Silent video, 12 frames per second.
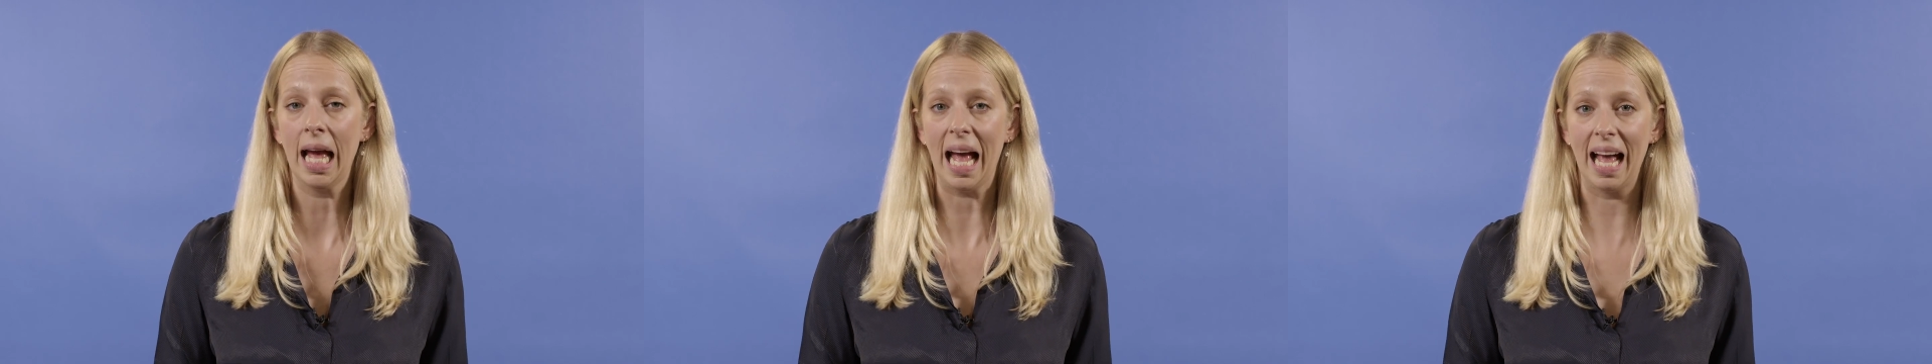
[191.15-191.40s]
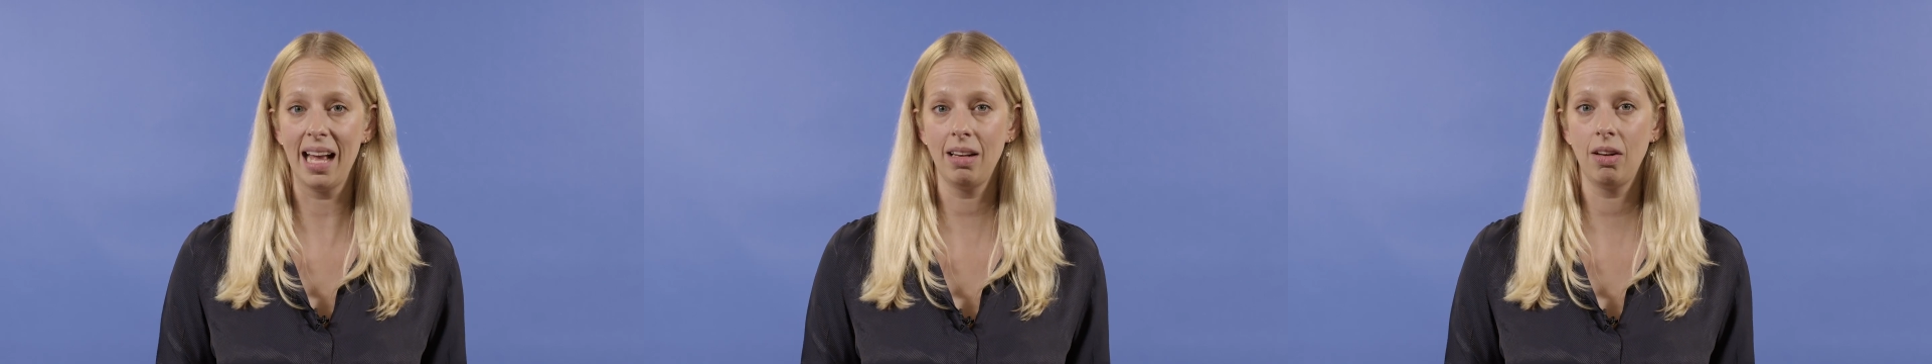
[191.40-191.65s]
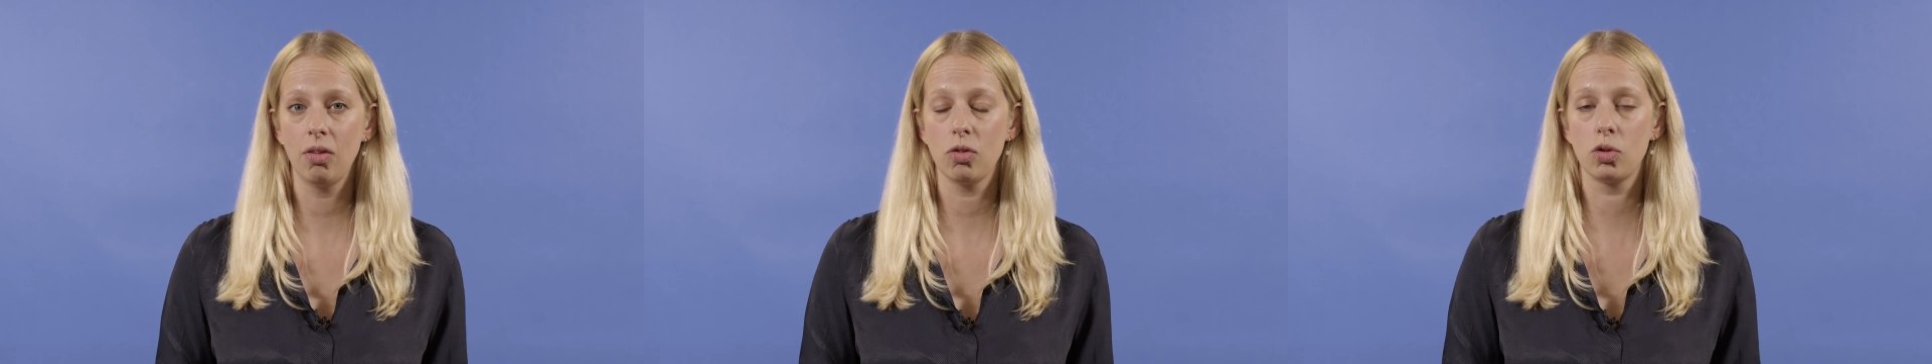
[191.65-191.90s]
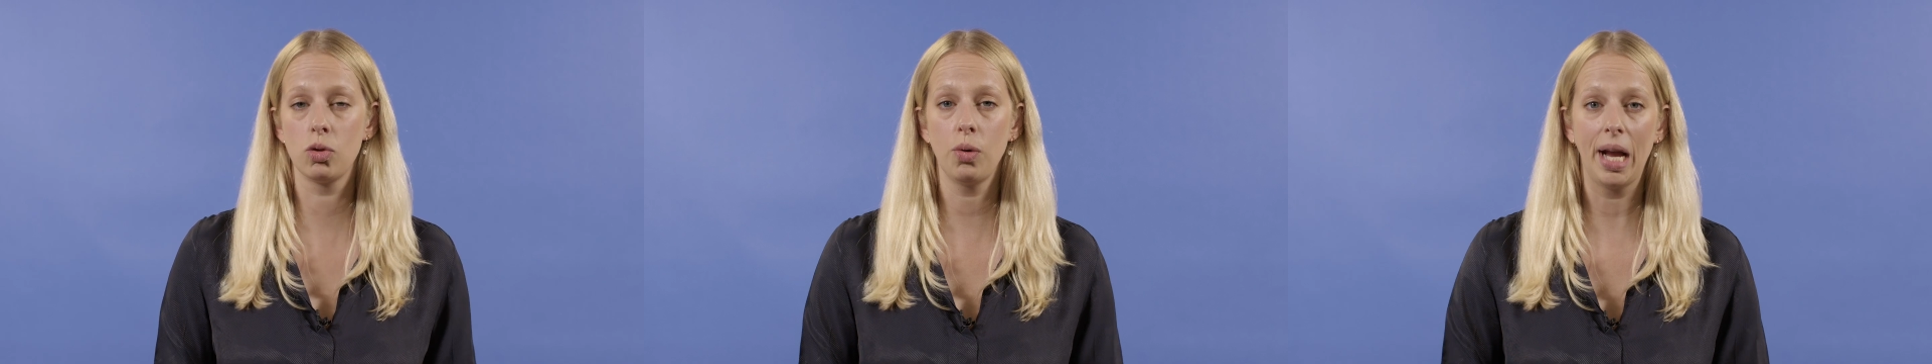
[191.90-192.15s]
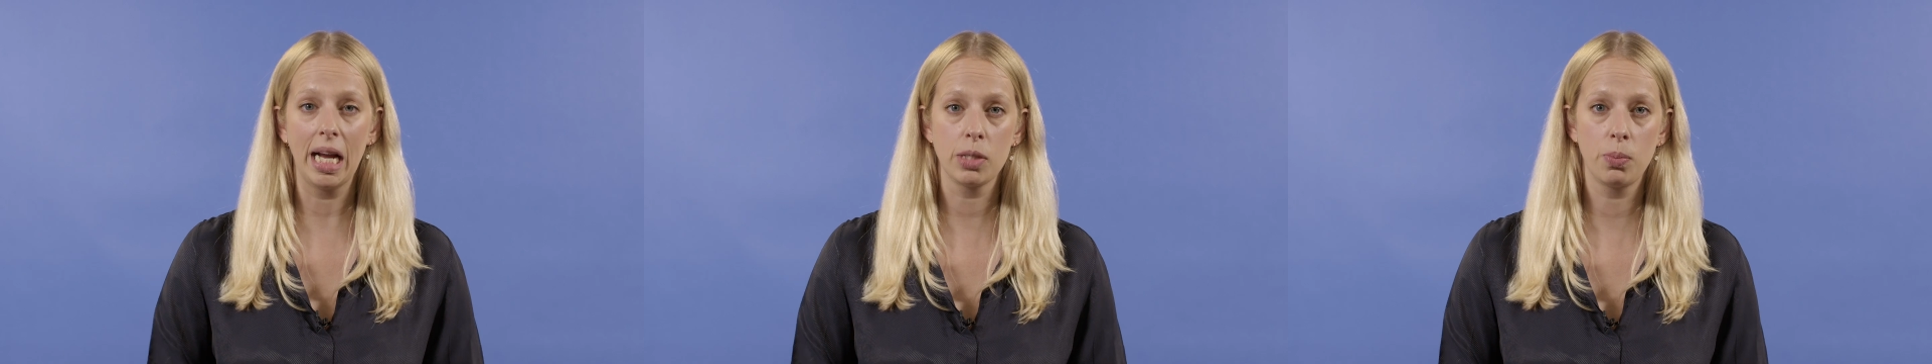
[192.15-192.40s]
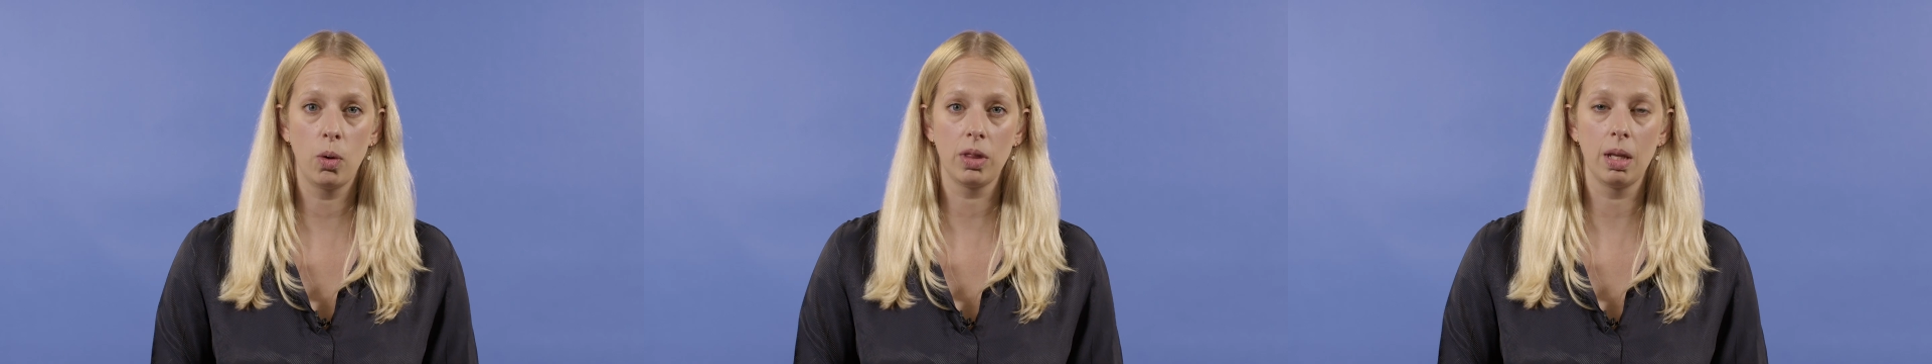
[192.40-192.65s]
and to
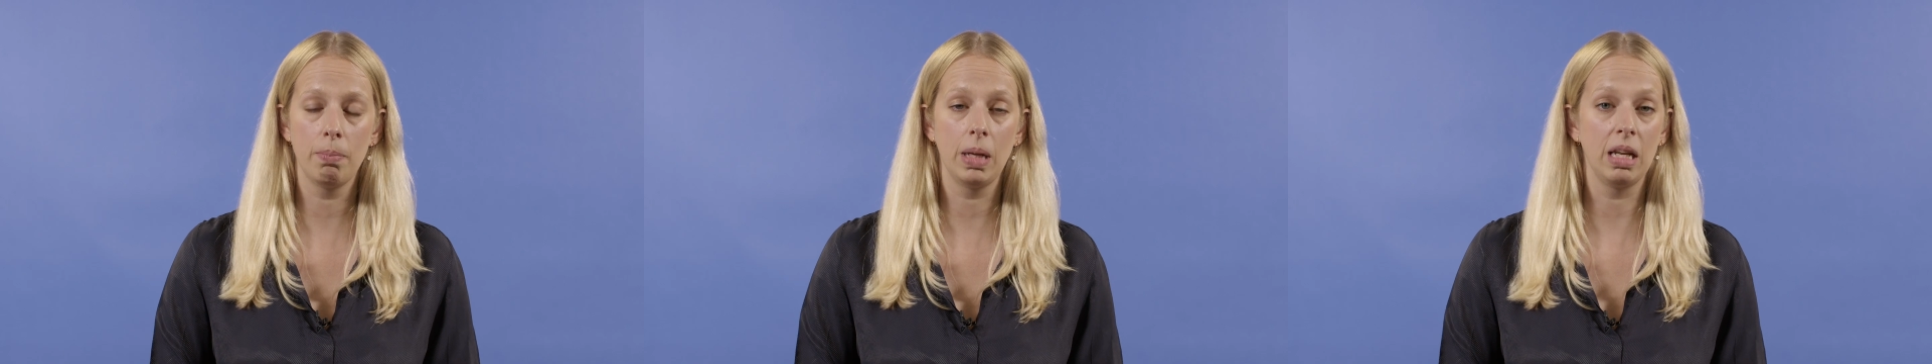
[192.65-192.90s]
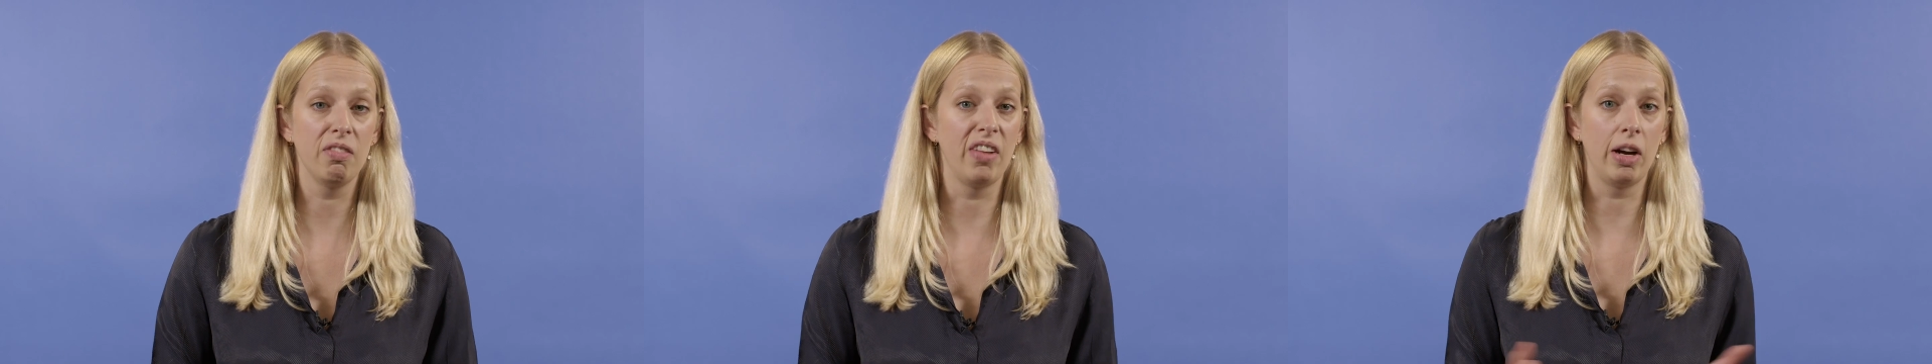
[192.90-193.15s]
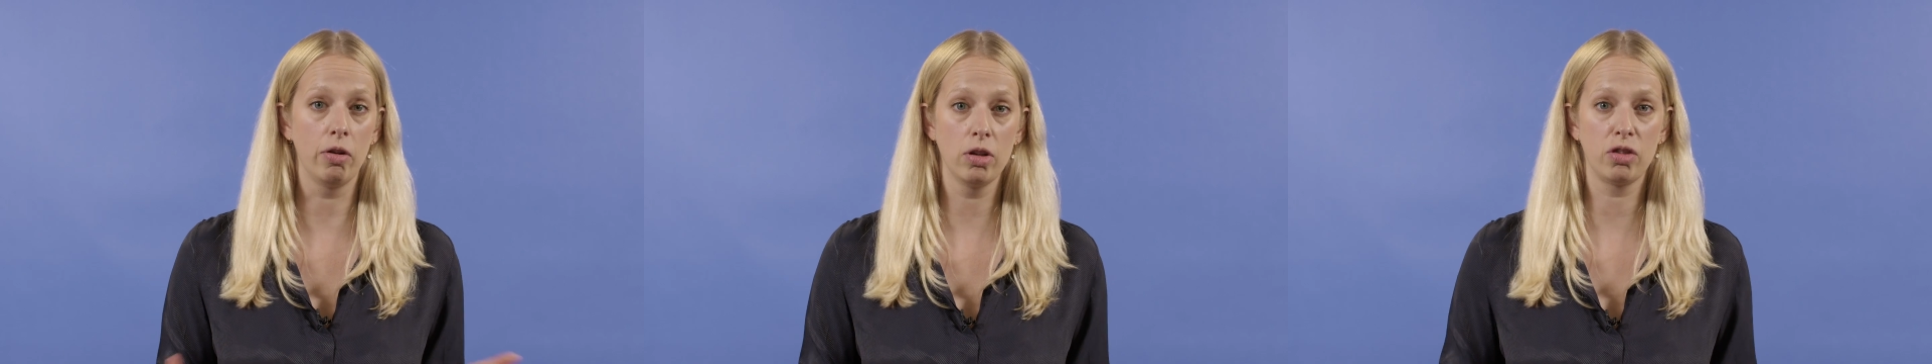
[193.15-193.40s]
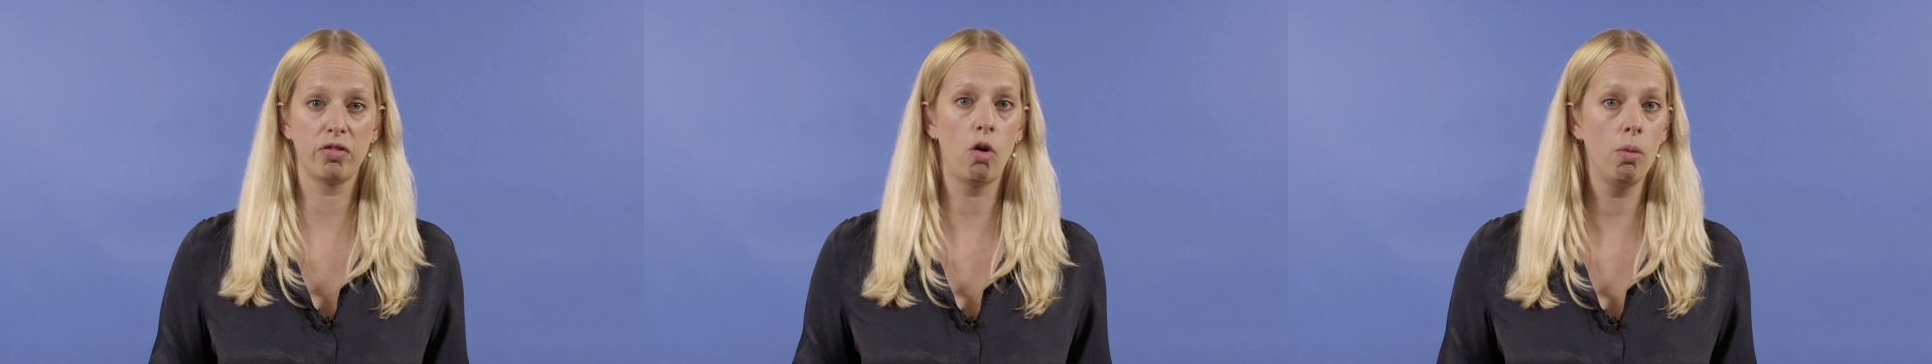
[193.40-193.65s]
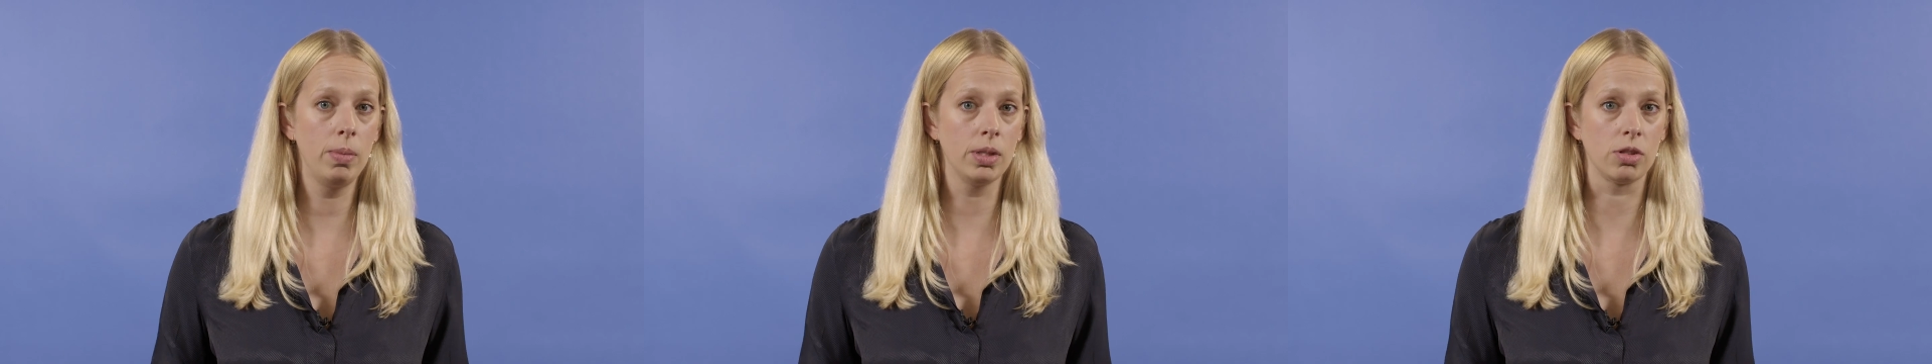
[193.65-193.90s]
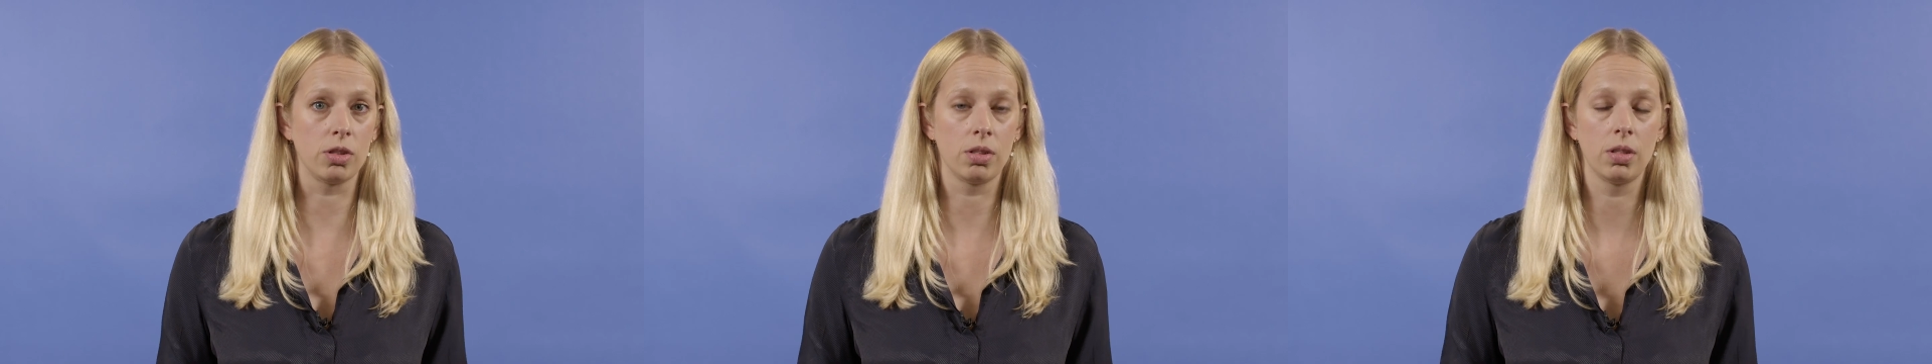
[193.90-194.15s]
export them in various
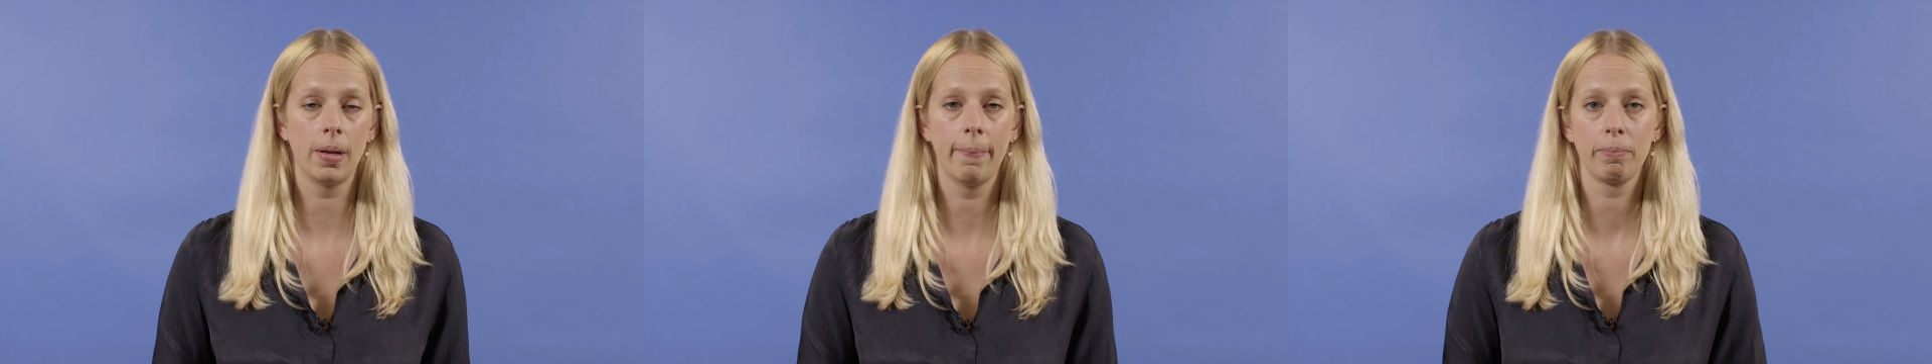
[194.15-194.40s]
formats,